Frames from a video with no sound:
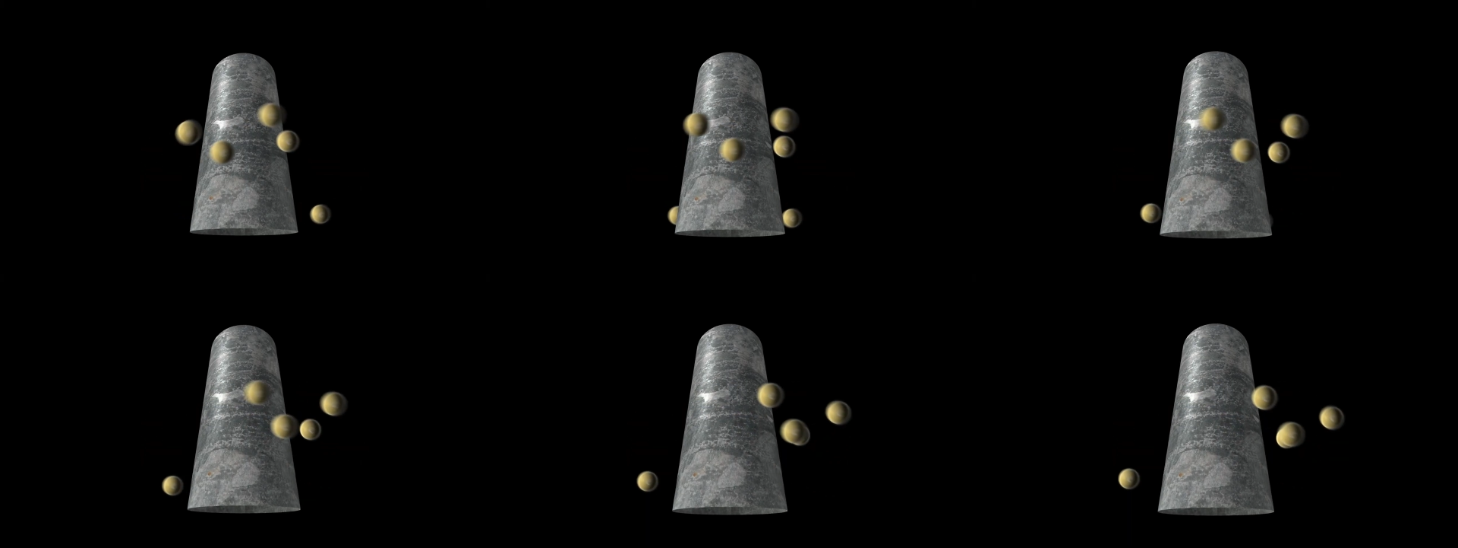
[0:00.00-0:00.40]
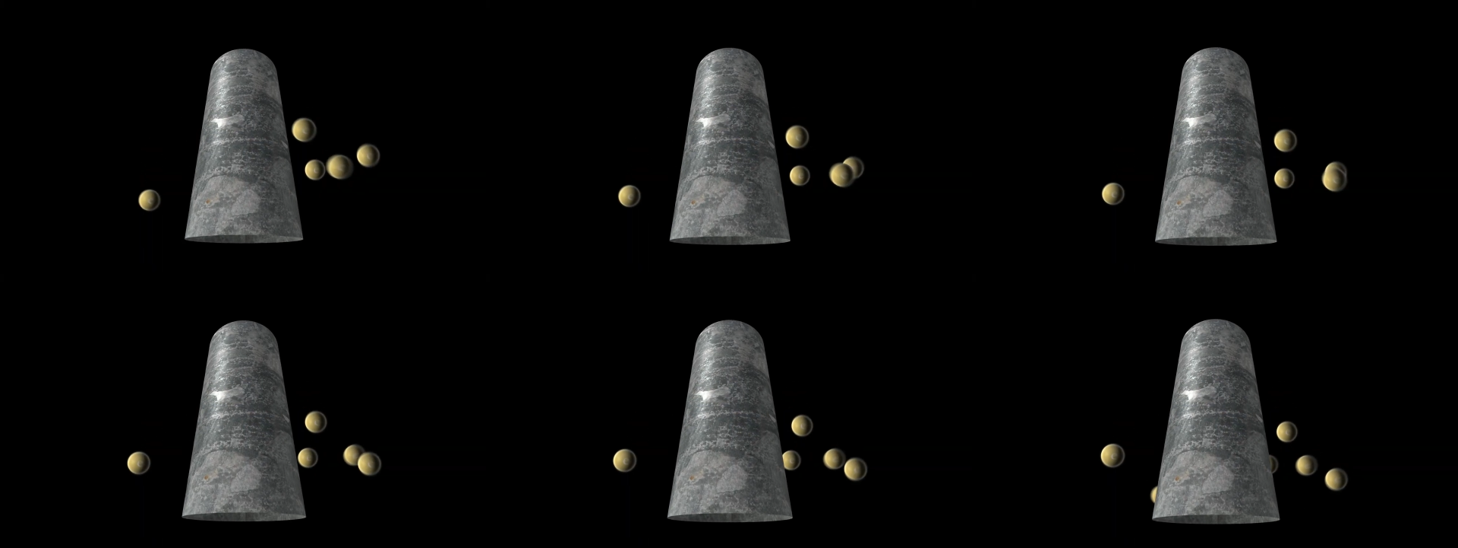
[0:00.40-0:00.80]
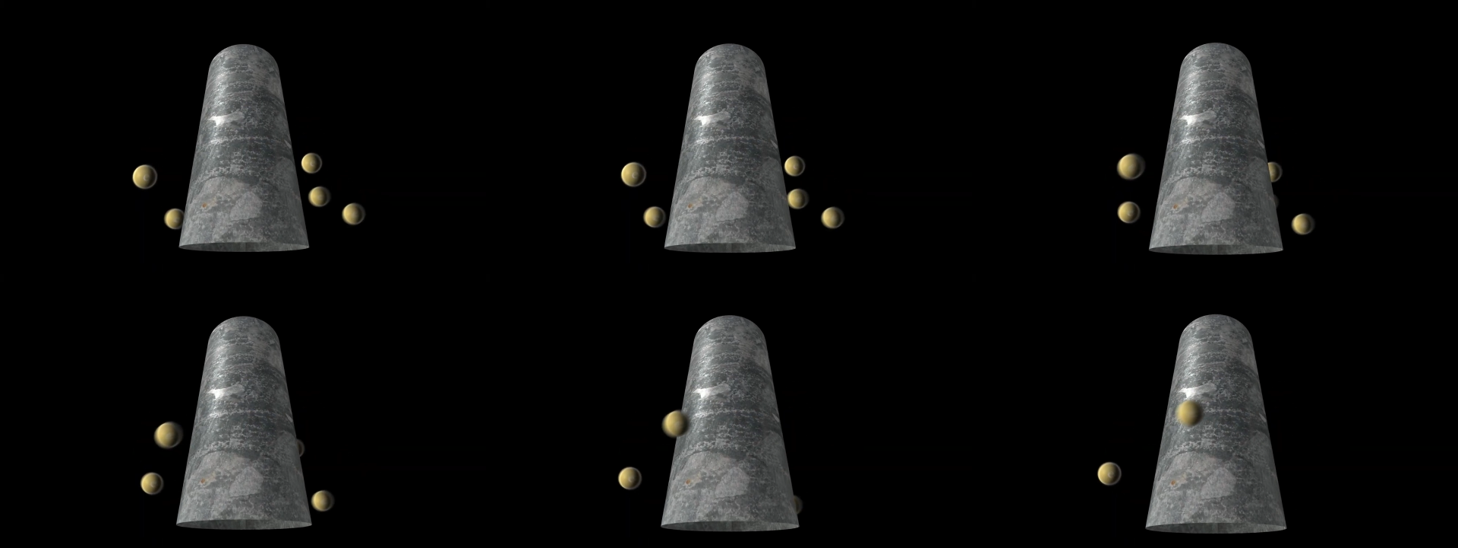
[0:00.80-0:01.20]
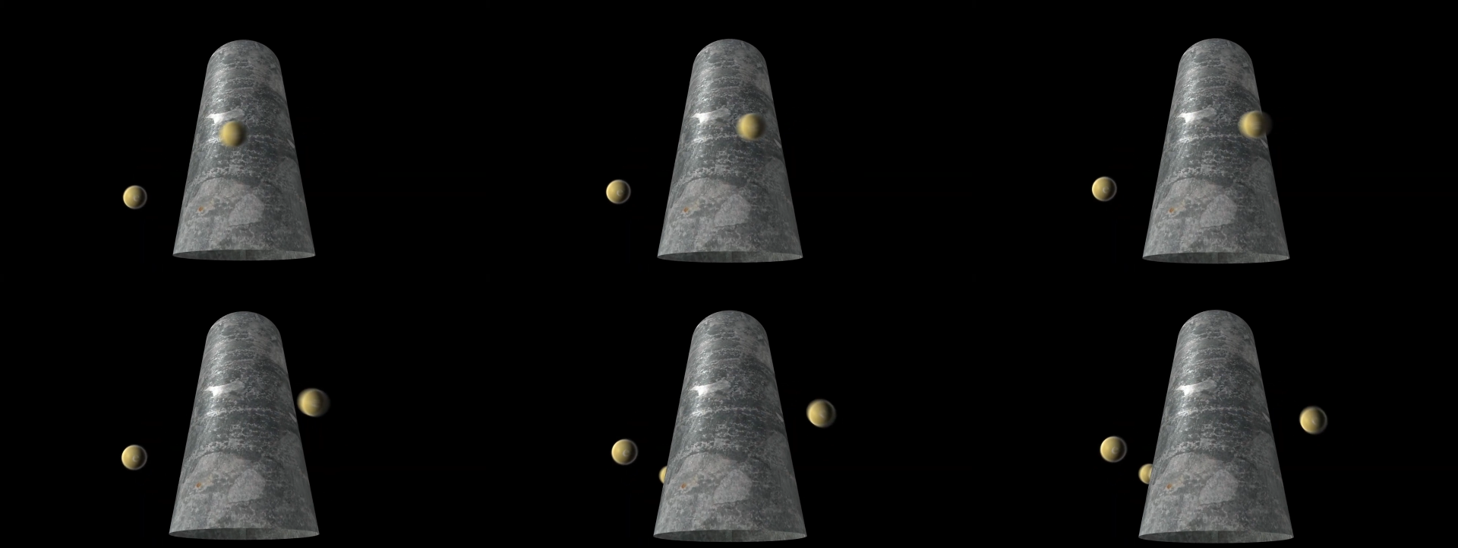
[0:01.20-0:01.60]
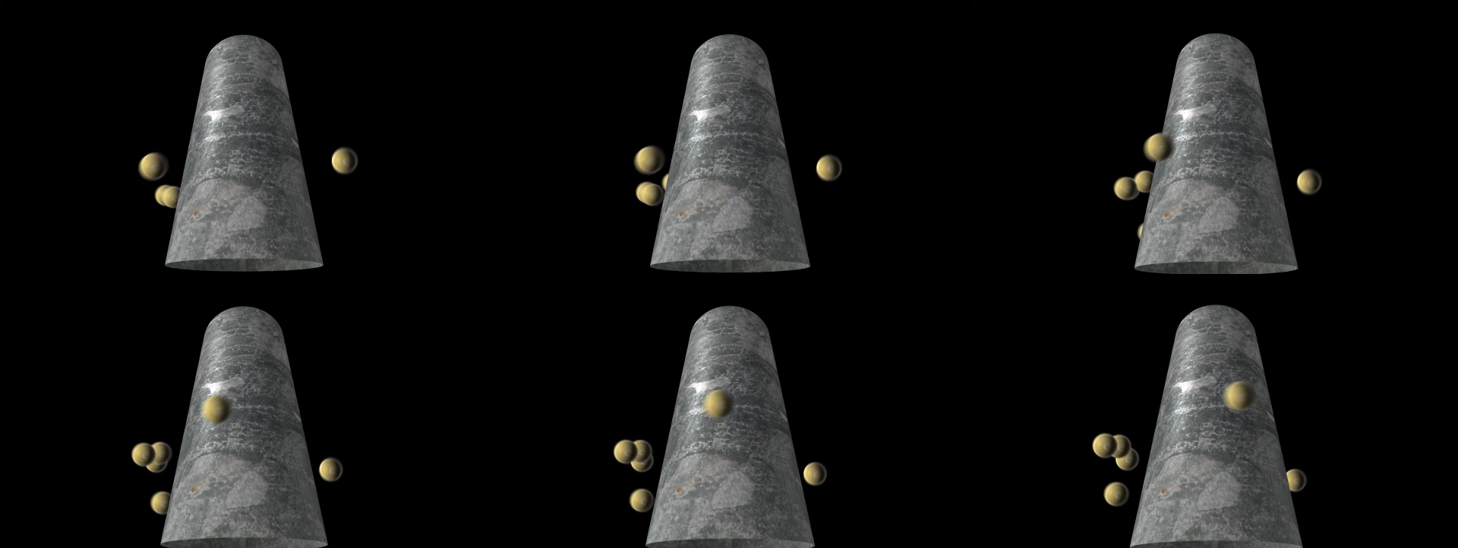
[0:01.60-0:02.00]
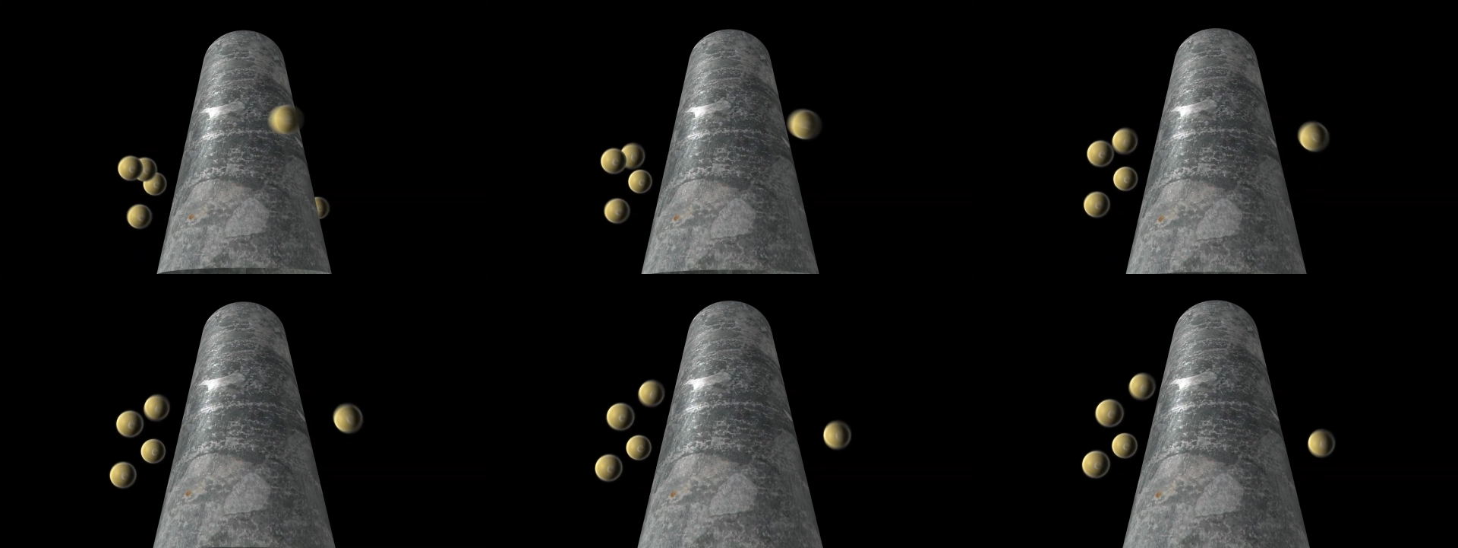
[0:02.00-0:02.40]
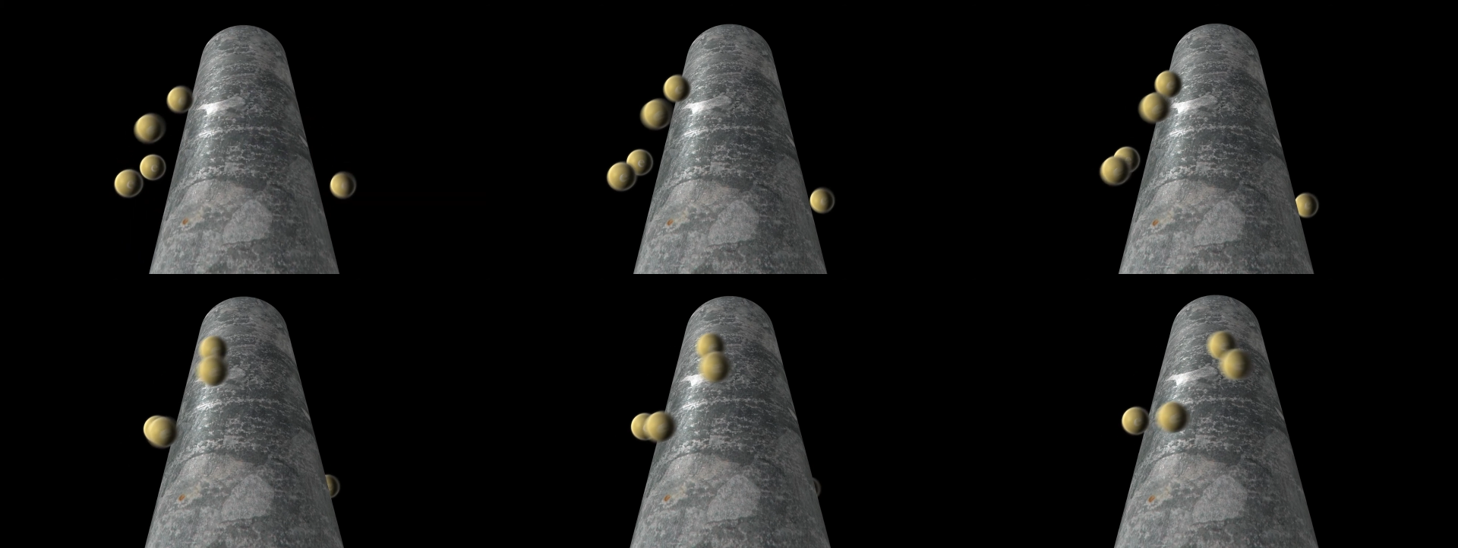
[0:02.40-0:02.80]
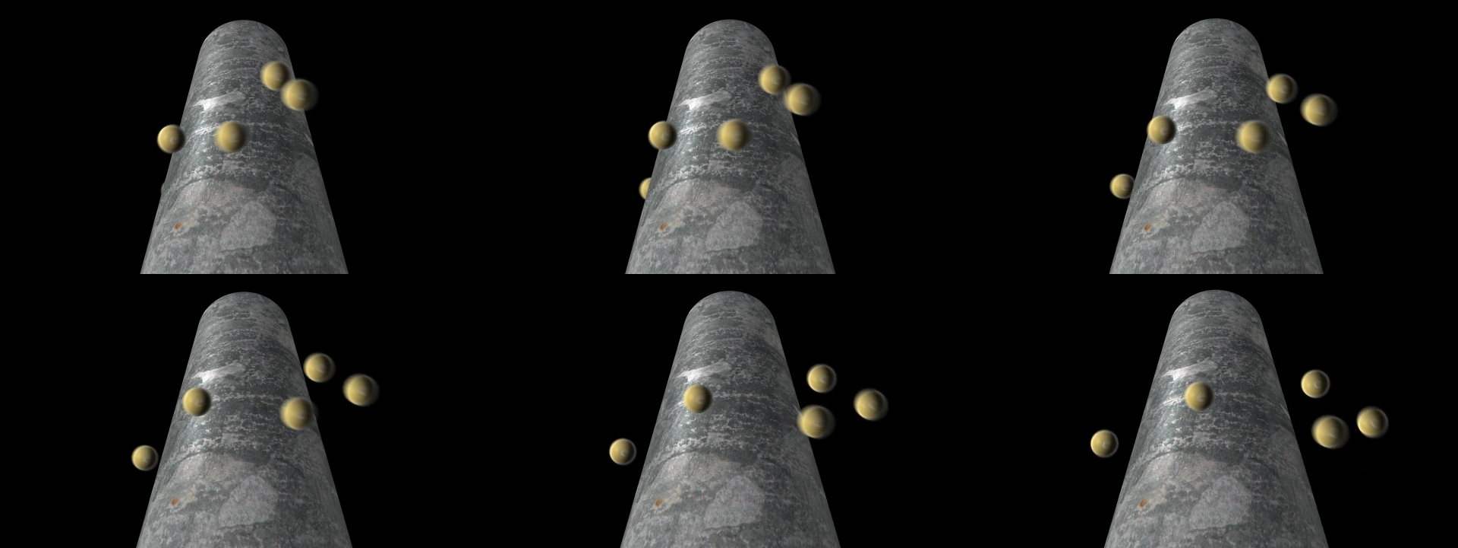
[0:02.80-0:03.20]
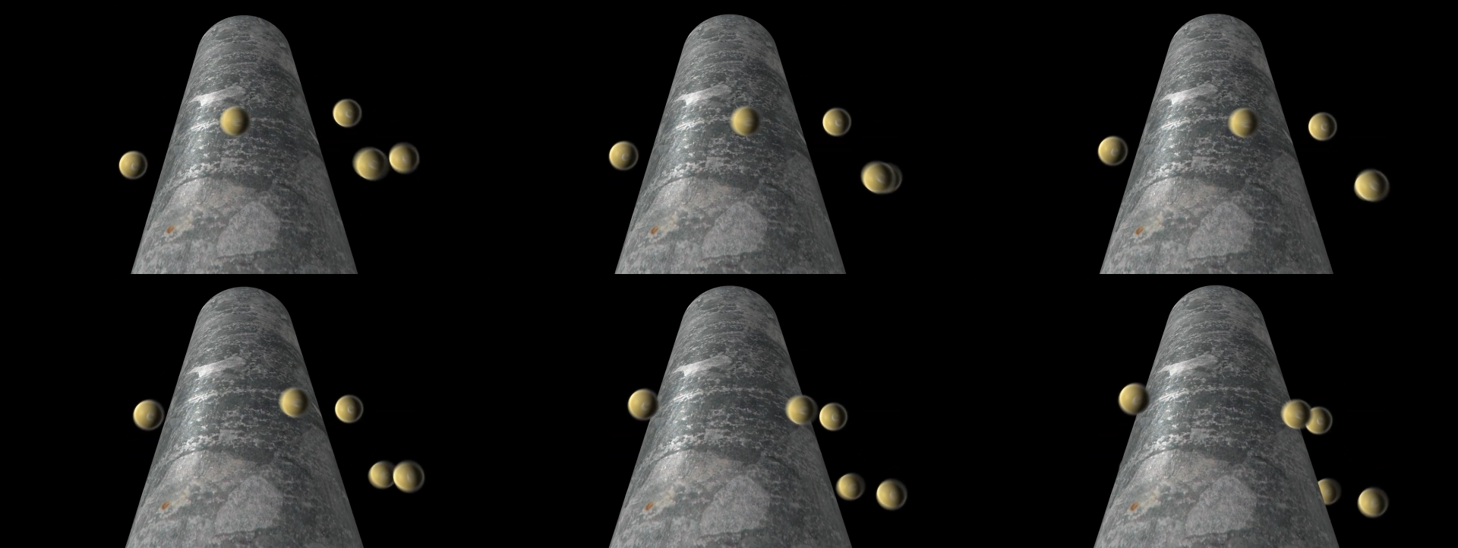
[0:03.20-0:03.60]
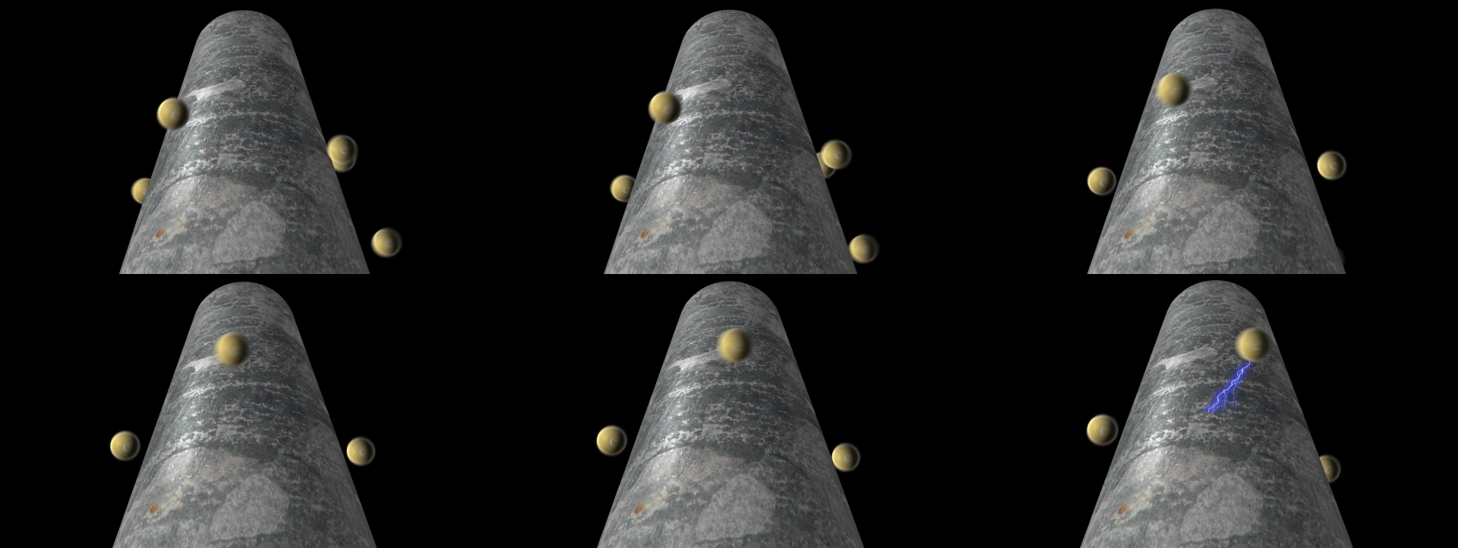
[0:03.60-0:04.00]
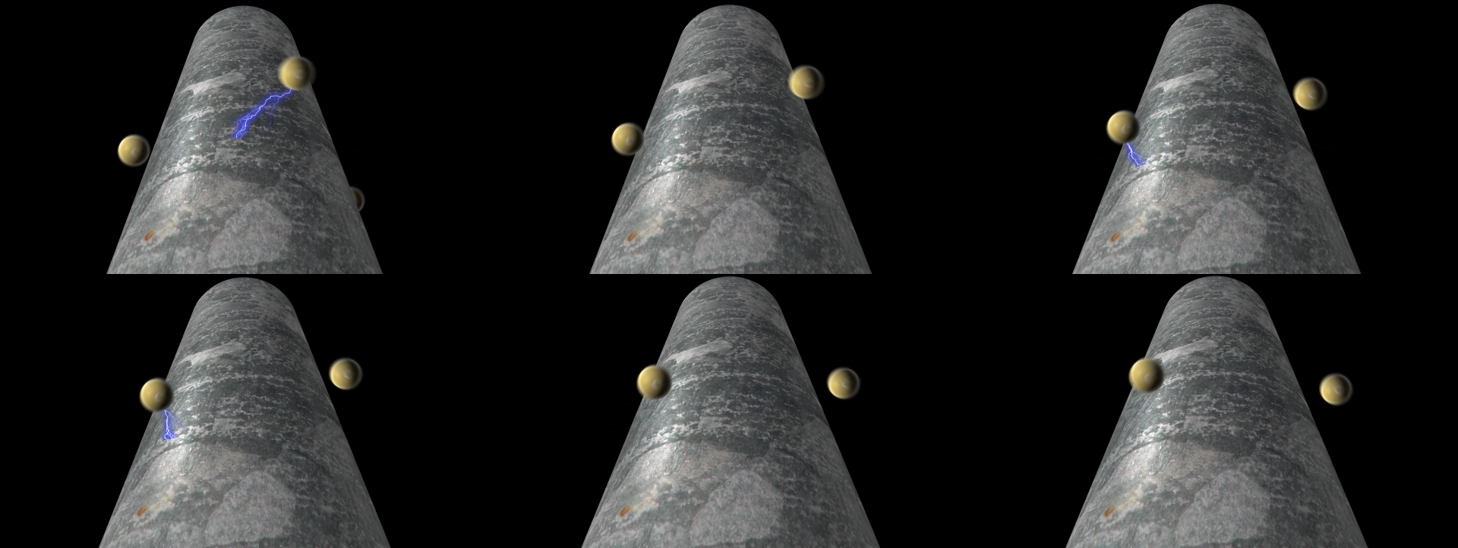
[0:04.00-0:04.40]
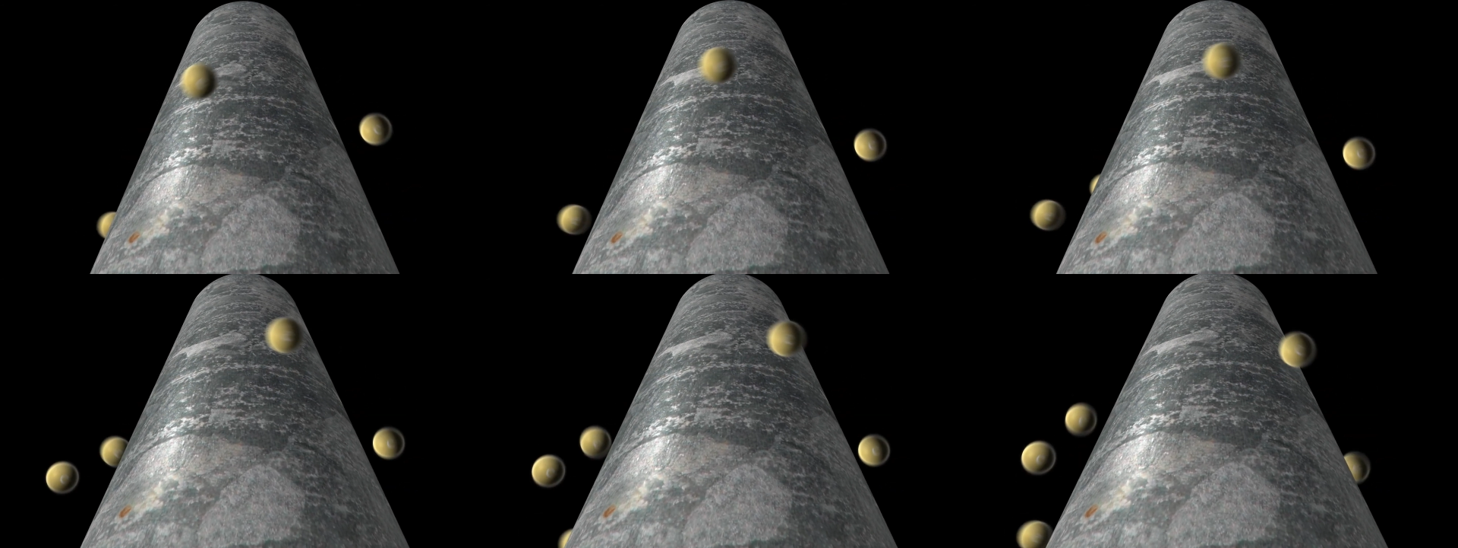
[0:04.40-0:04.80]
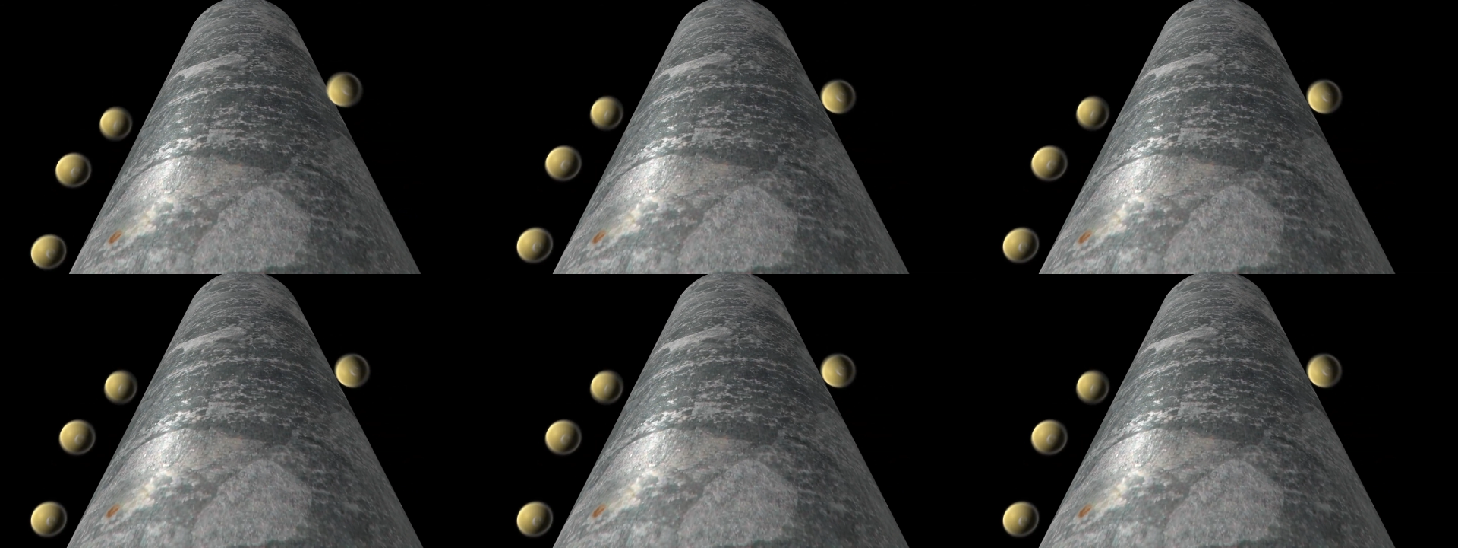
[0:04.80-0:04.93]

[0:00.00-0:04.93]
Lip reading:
[unreadable: no face in view]